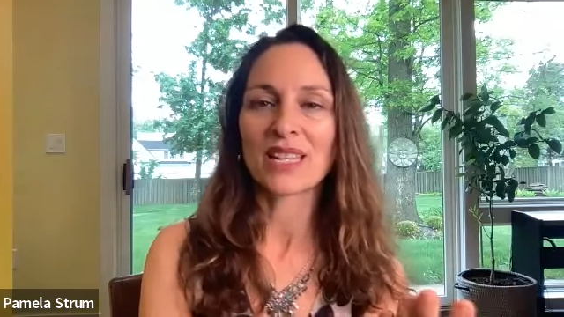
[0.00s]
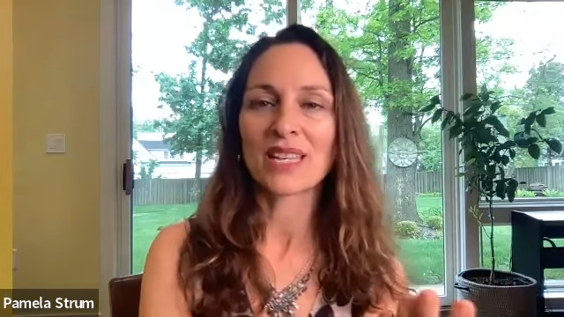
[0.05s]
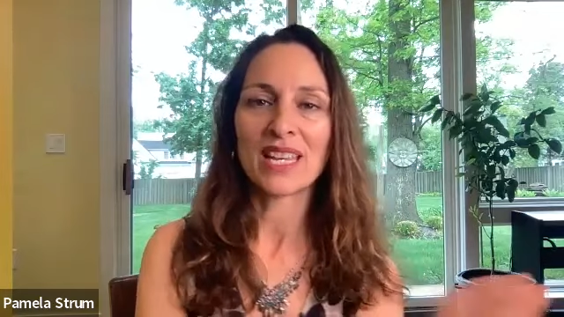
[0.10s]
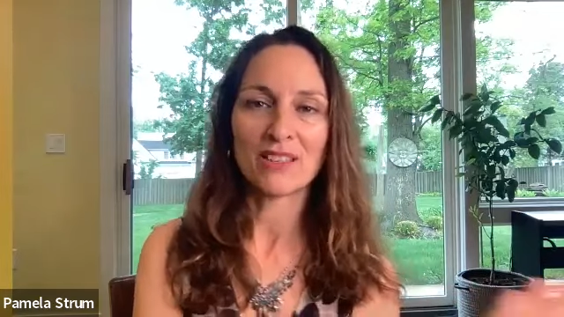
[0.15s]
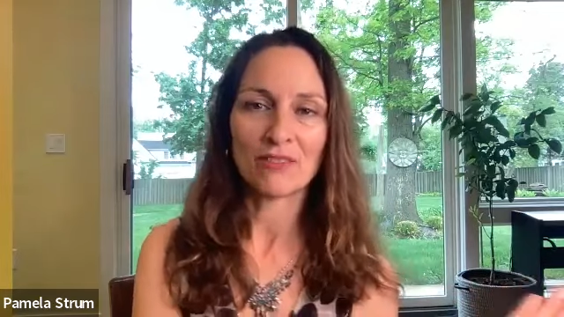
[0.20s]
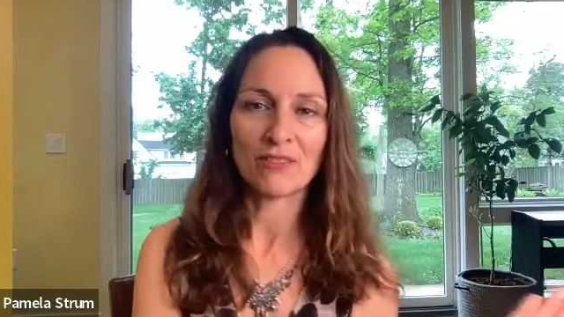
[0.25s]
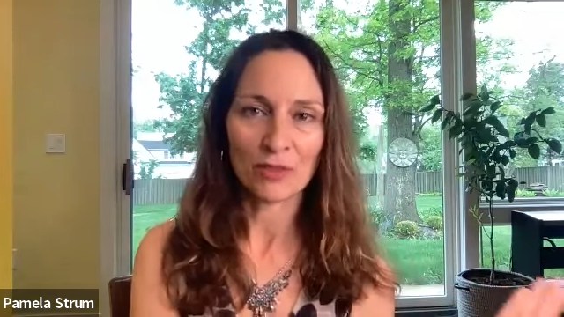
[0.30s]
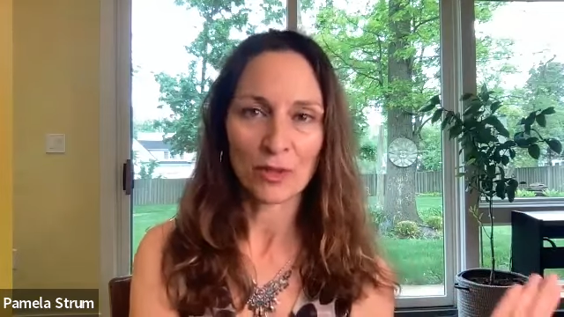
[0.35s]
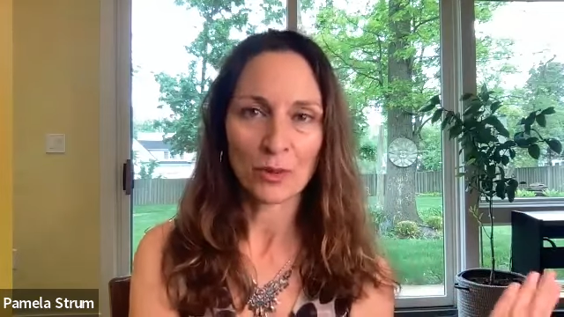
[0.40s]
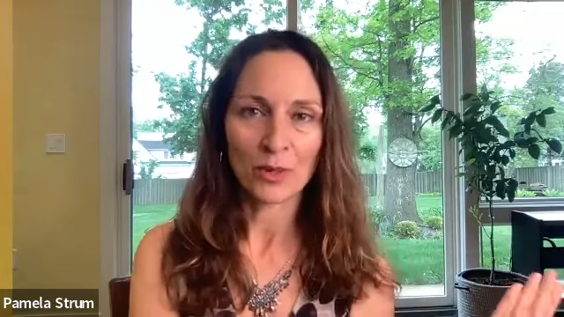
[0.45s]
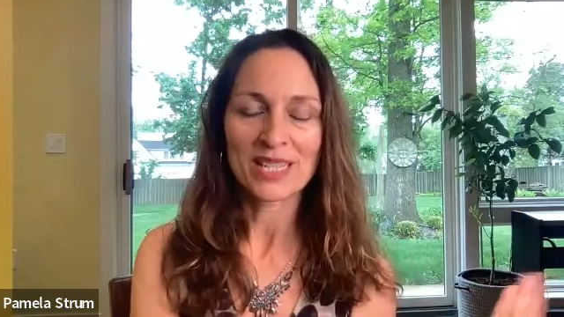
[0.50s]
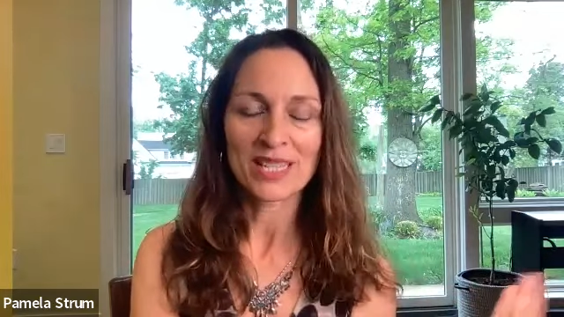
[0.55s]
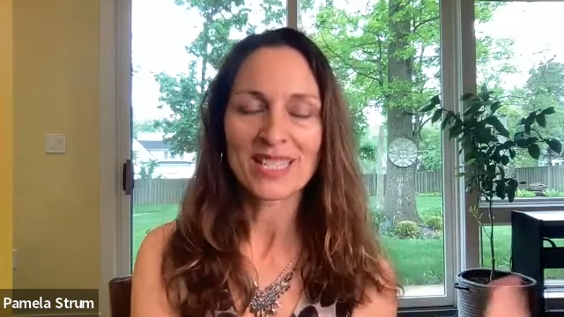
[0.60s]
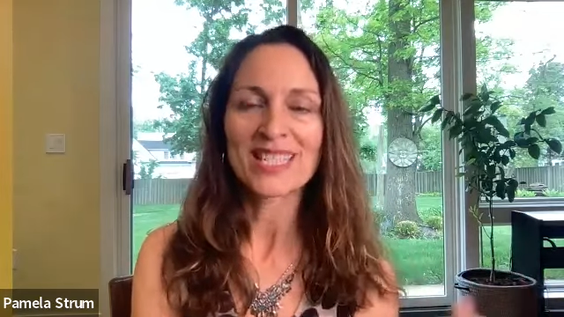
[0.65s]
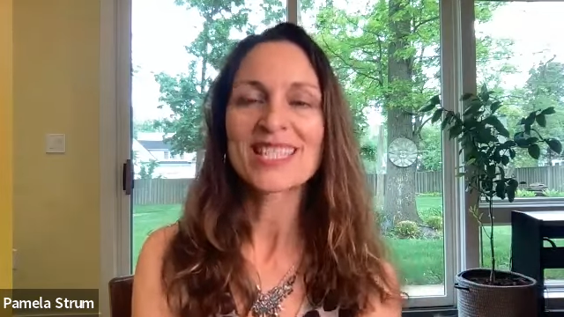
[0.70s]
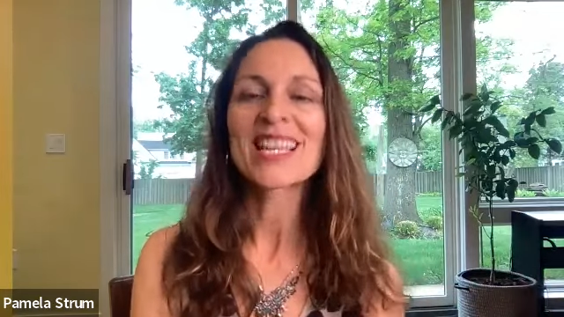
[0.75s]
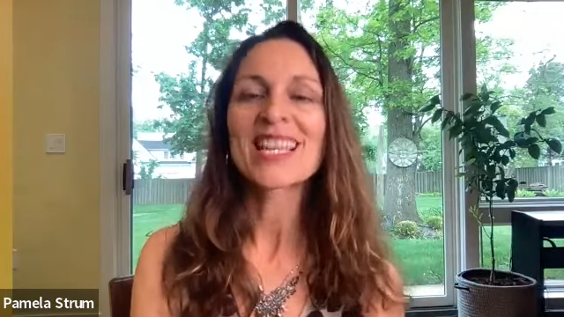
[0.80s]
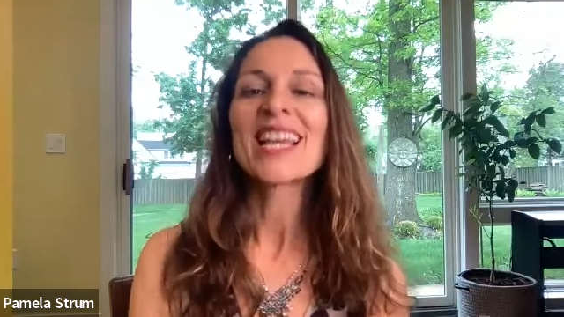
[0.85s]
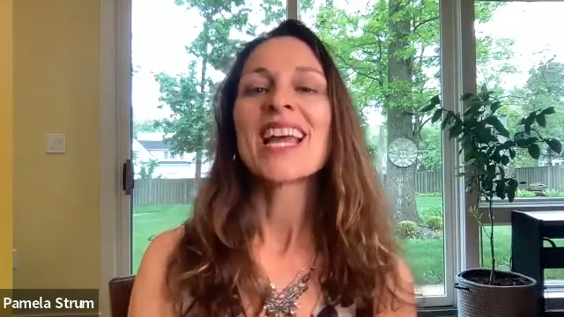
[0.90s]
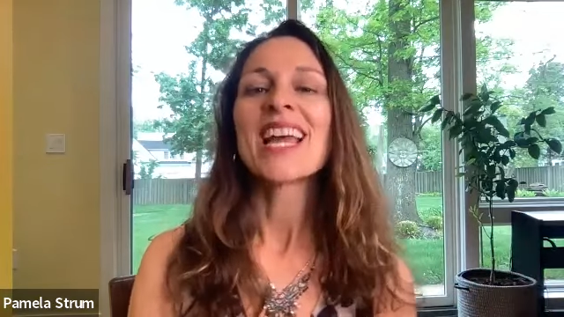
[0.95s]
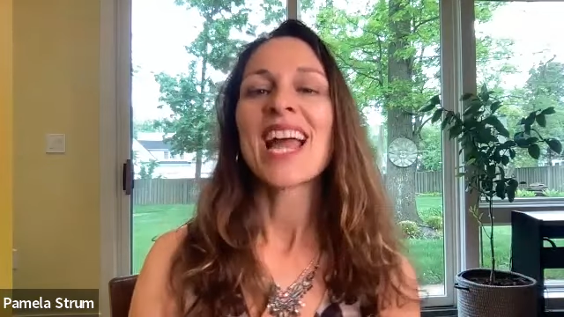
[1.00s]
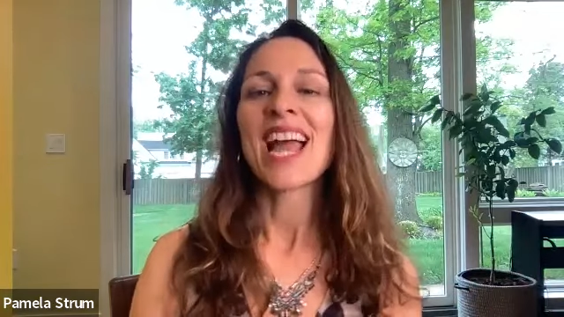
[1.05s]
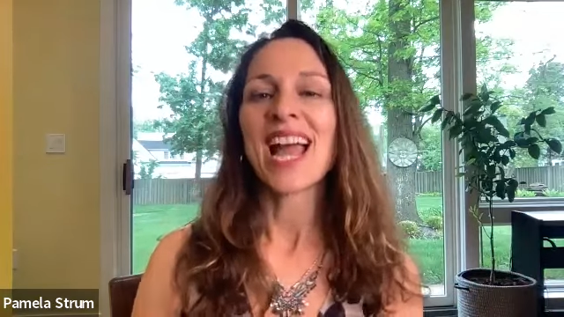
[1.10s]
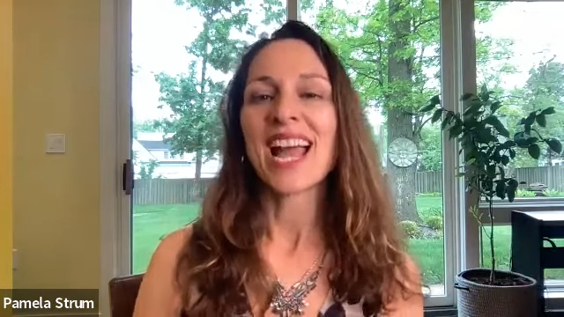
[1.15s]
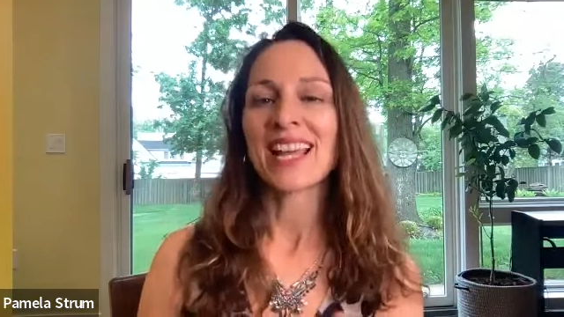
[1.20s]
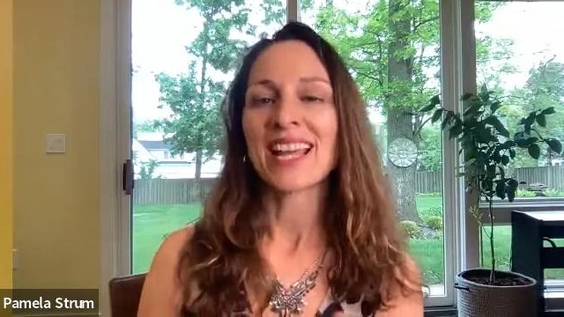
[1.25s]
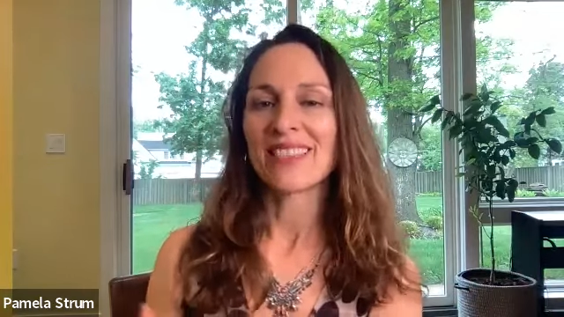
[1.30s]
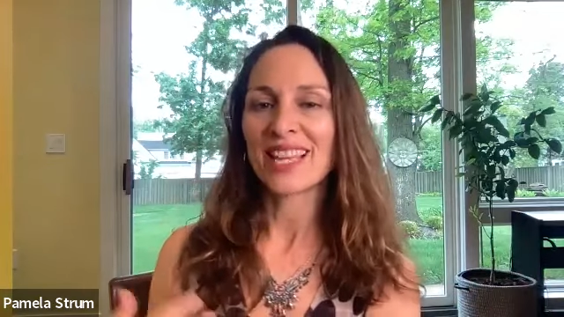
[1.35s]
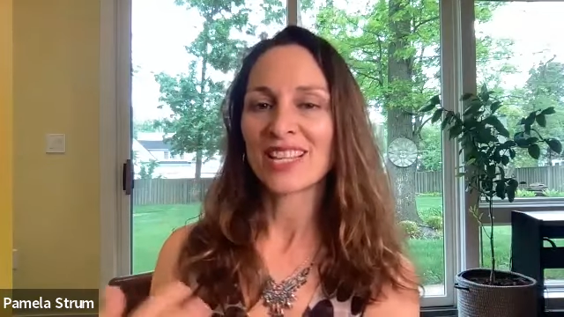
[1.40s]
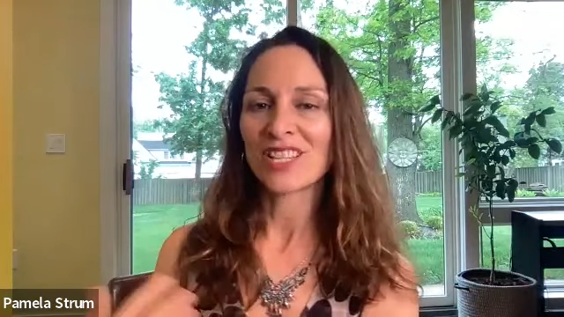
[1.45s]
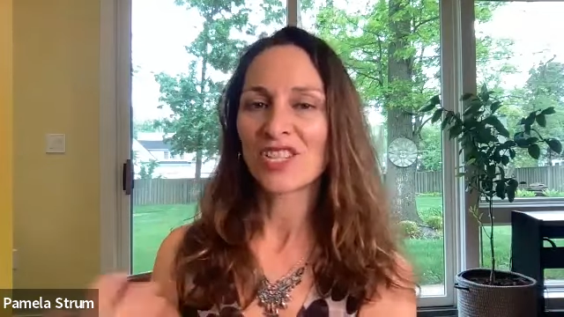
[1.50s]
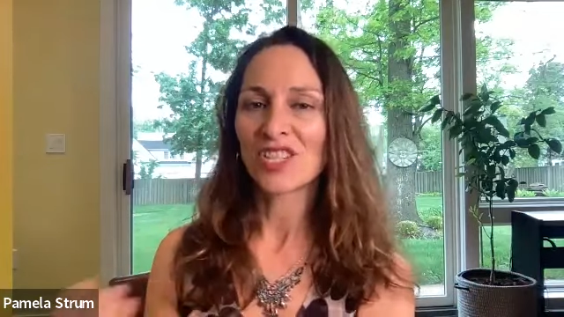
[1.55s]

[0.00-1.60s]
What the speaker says: influence, and then